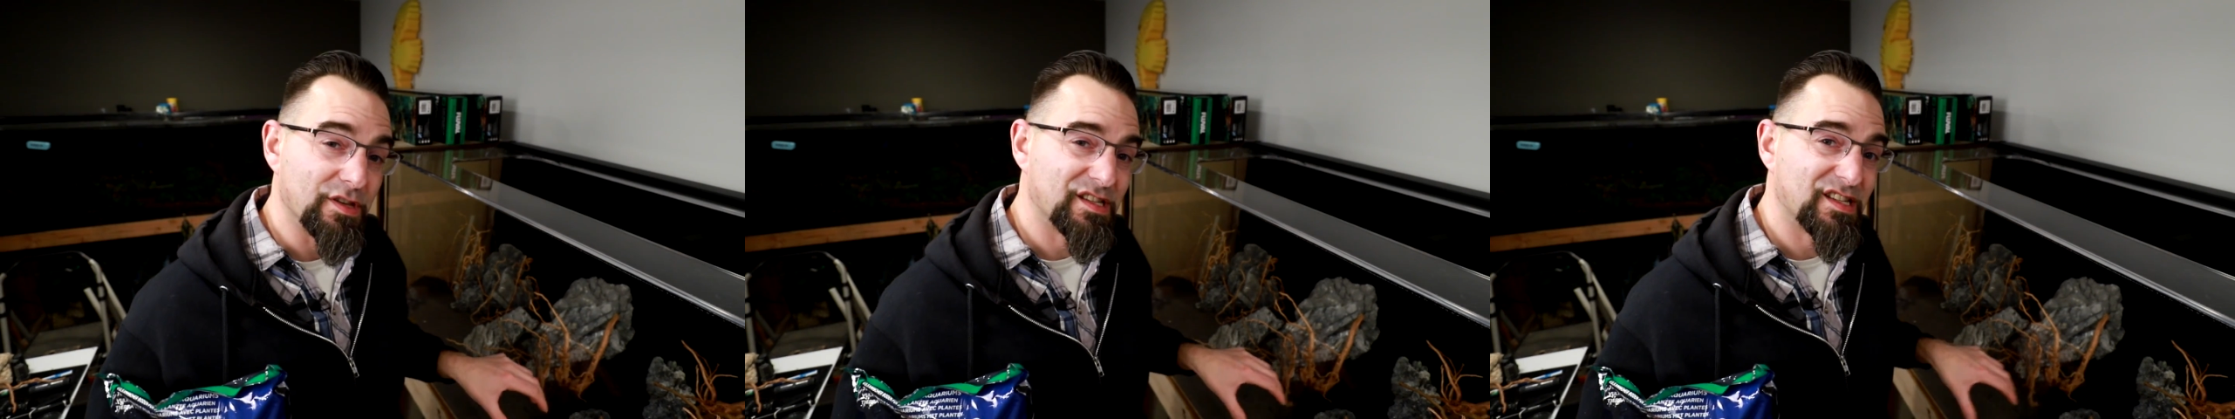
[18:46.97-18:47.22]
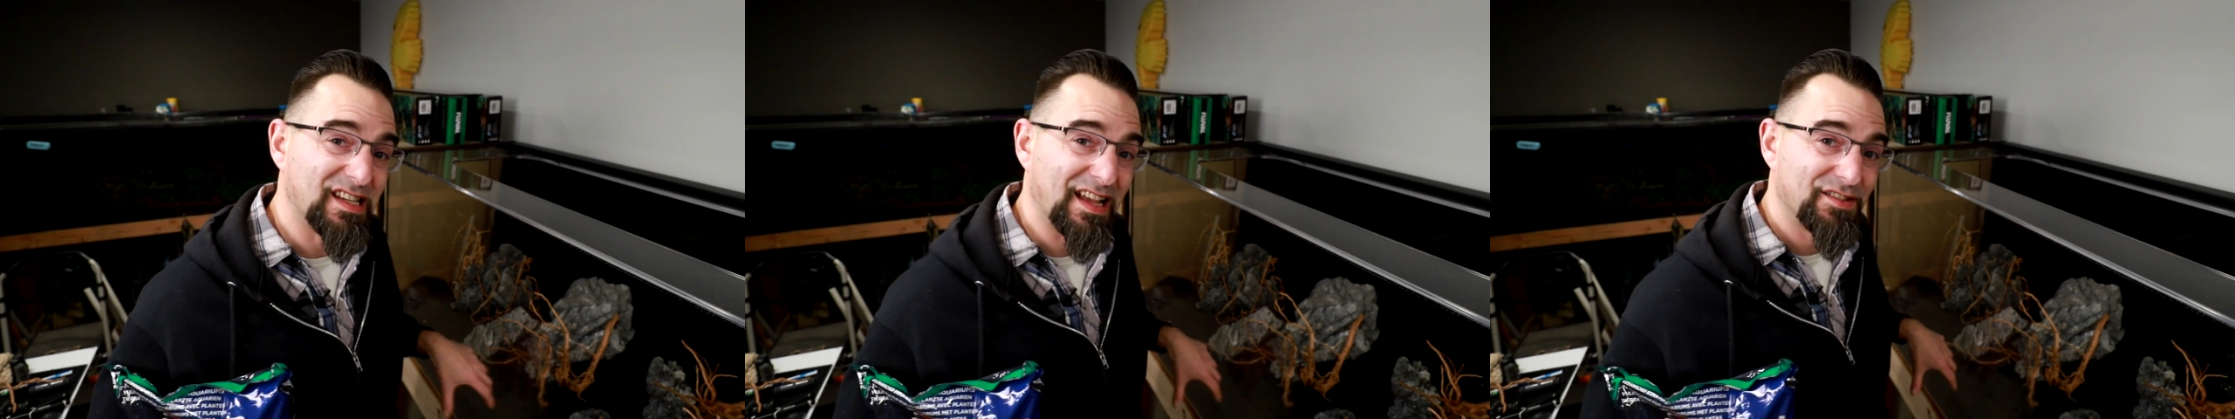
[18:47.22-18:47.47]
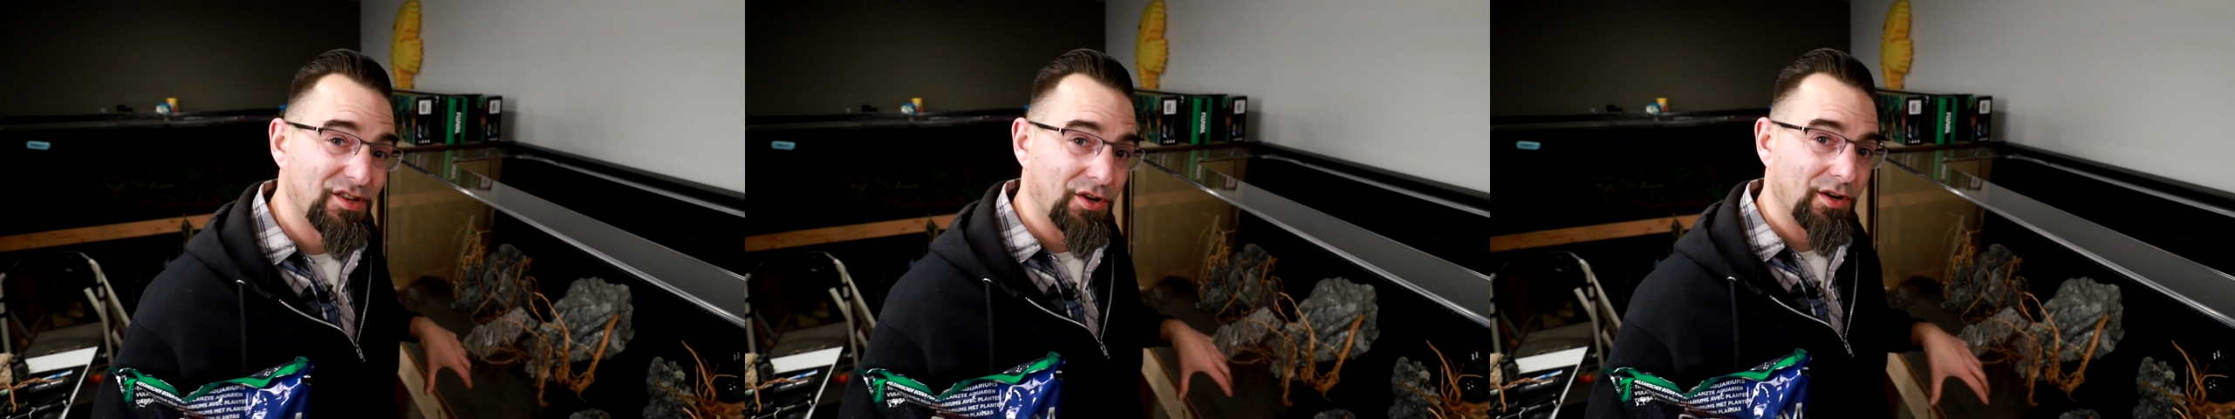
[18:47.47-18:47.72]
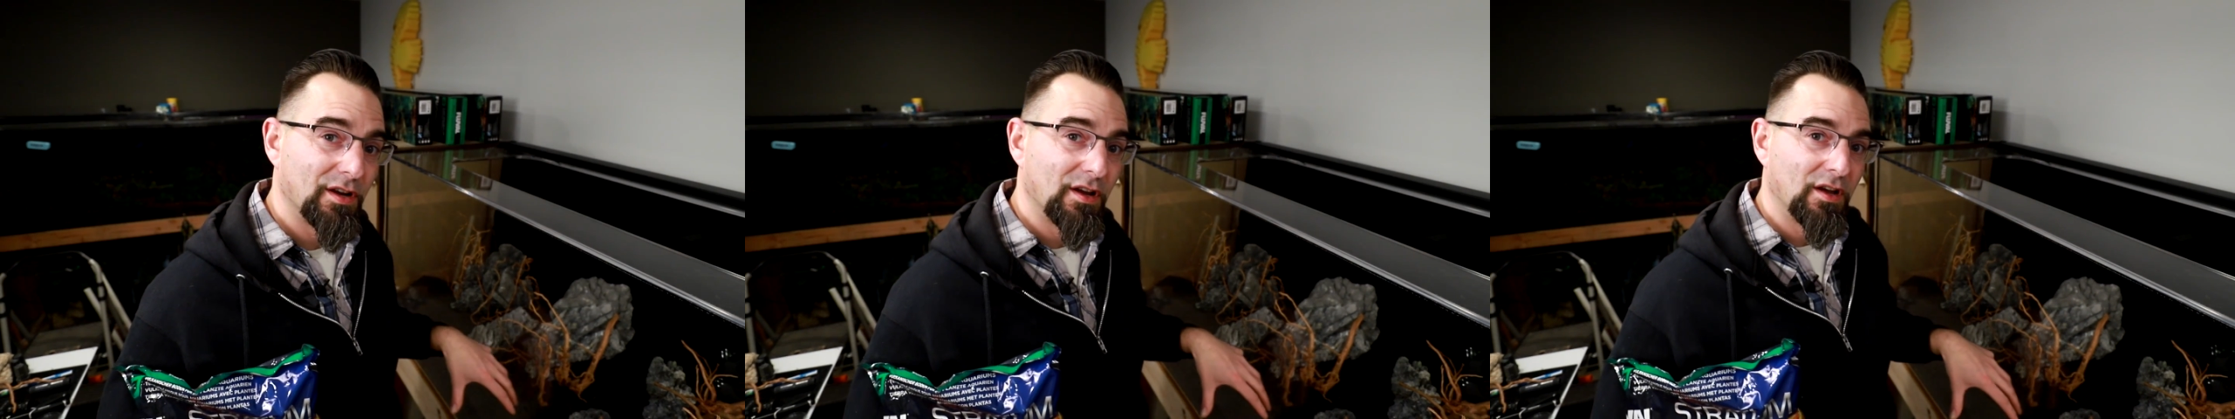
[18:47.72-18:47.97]

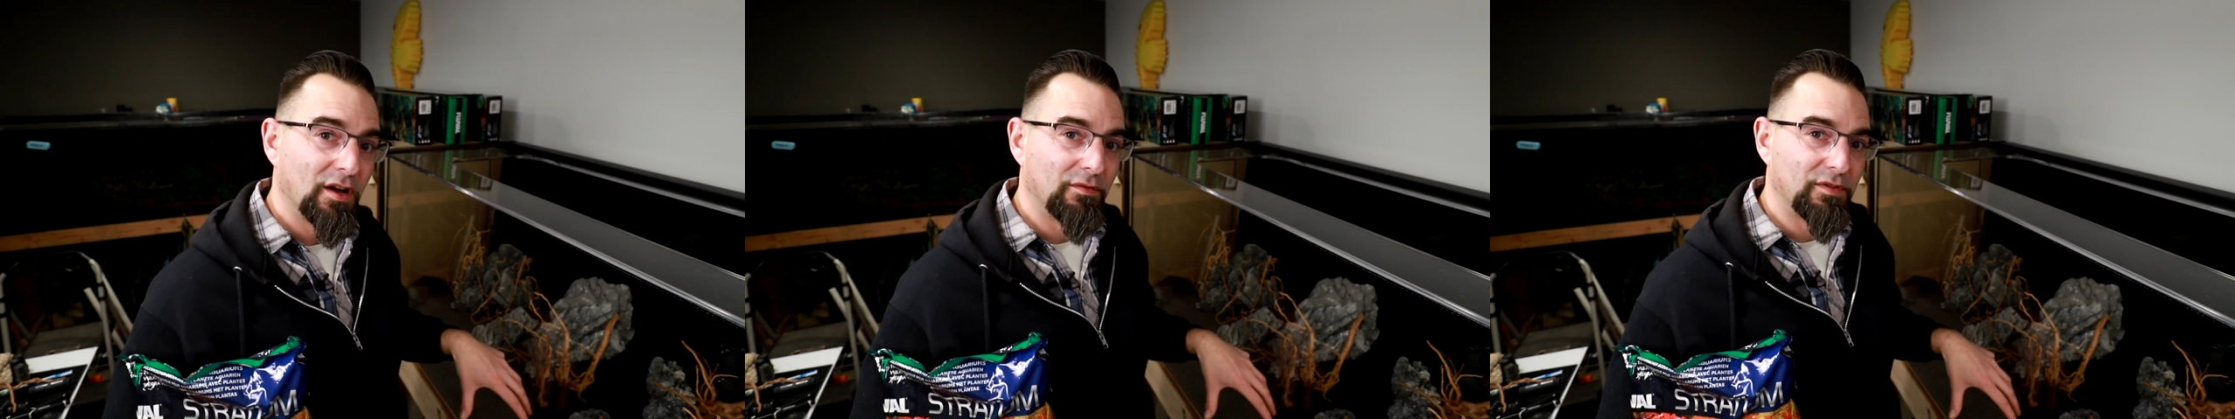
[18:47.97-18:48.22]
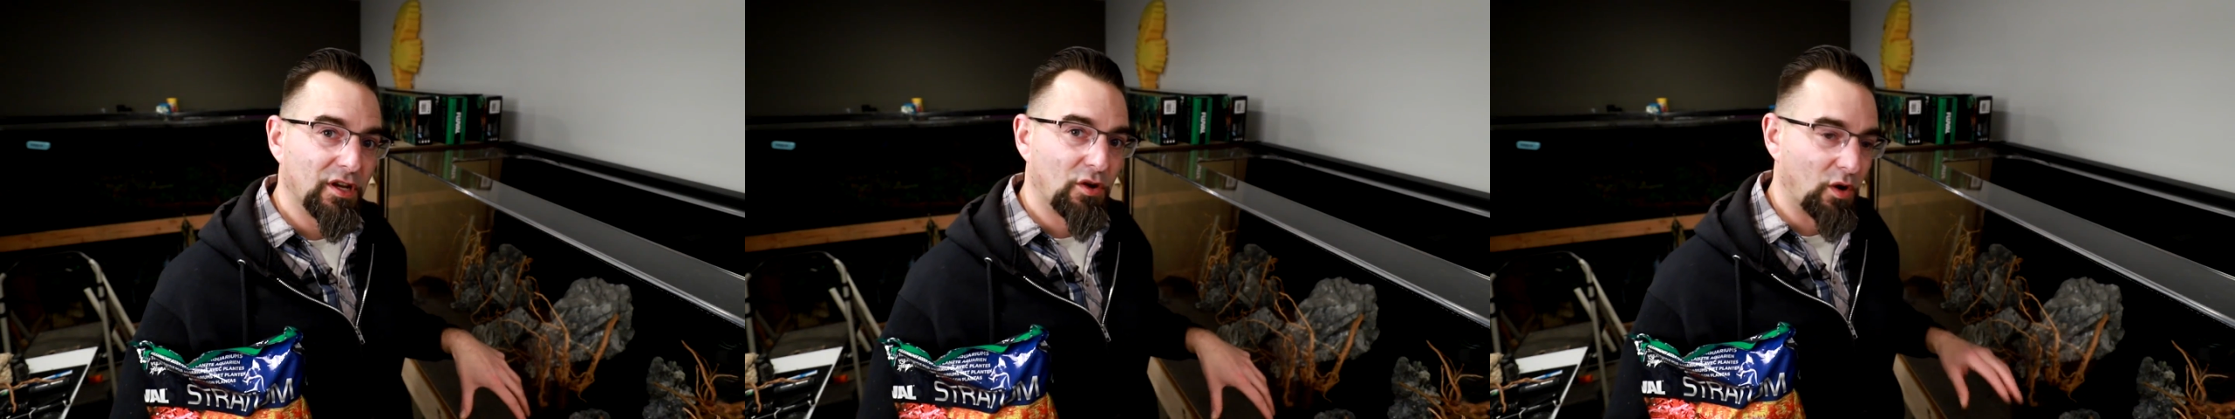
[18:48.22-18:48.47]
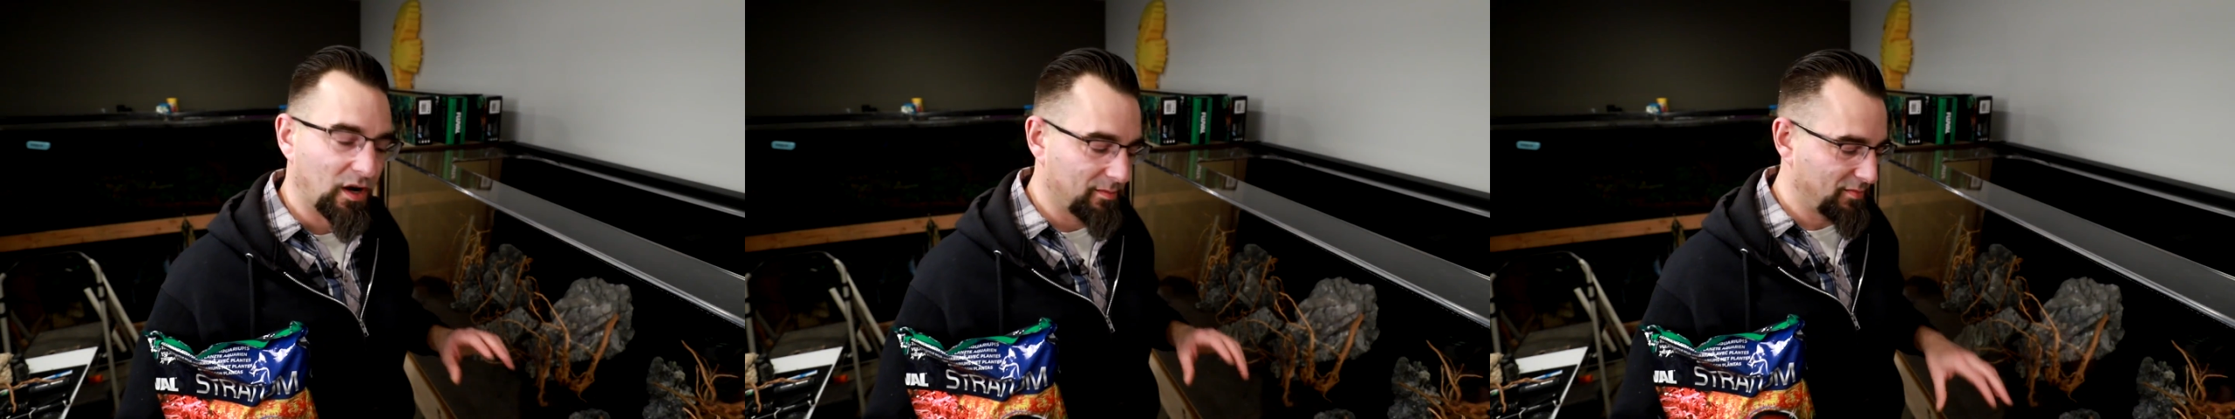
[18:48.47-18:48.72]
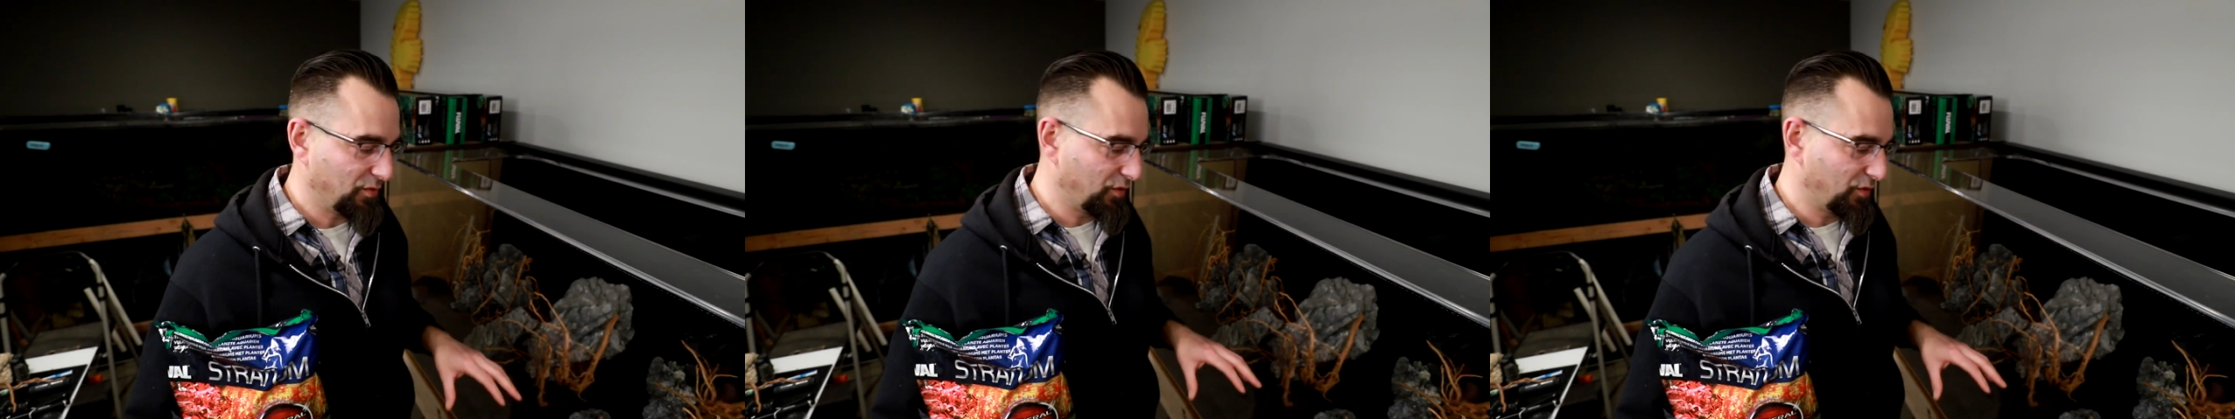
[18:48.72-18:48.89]
center of the aquarium.